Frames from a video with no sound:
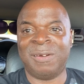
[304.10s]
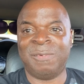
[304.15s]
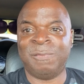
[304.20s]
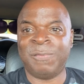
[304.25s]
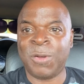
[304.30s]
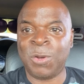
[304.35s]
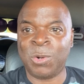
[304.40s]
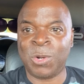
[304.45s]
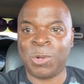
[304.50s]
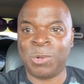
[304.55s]
of
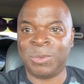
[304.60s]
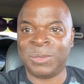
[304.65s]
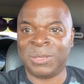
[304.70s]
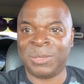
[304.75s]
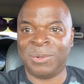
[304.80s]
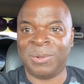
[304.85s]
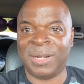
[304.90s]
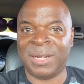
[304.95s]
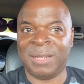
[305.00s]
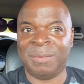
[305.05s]
photos
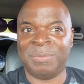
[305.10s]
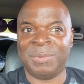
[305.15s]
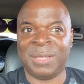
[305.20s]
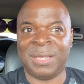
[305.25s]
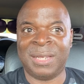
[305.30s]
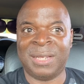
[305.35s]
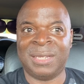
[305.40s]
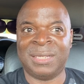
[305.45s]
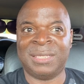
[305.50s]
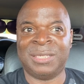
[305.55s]
on it
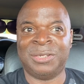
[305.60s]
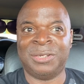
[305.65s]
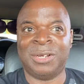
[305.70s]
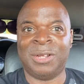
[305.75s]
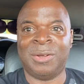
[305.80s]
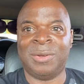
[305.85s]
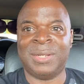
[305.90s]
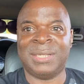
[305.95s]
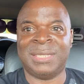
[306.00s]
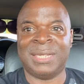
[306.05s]
because you
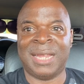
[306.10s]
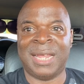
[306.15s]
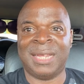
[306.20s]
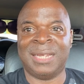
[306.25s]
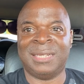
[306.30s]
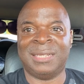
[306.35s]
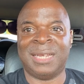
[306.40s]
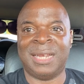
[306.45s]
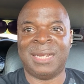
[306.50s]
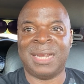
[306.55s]
know it's
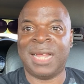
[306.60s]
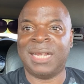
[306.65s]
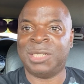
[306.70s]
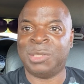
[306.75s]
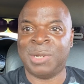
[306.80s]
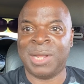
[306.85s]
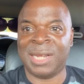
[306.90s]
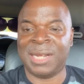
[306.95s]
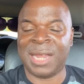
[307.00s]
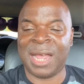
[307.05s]
like they're not
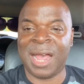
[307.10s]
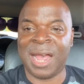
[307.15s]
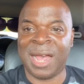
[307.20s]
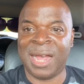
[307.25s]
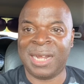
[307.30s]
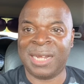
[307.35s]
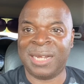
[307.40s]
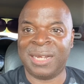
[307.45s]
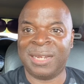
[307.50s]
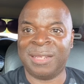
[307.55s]
trying to
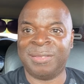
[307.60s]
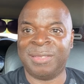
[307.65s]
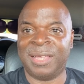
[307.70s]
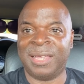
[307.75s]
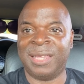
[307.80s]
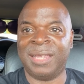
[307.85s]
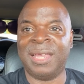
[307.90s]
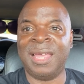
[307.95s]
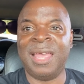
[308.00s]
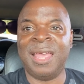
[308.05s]
hide
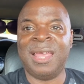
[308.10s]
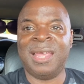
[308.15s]
anything